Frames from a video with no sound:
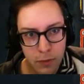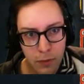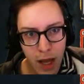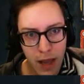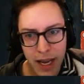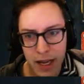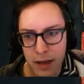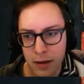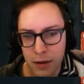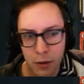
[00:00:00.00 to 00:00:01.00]
I like
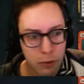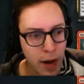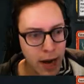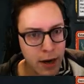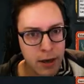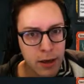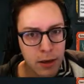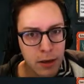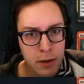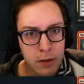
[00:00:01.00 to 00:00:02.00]
Wrecker.
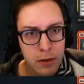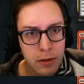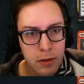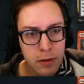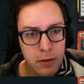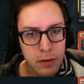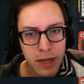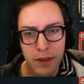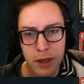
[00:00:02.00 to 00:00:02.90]
Even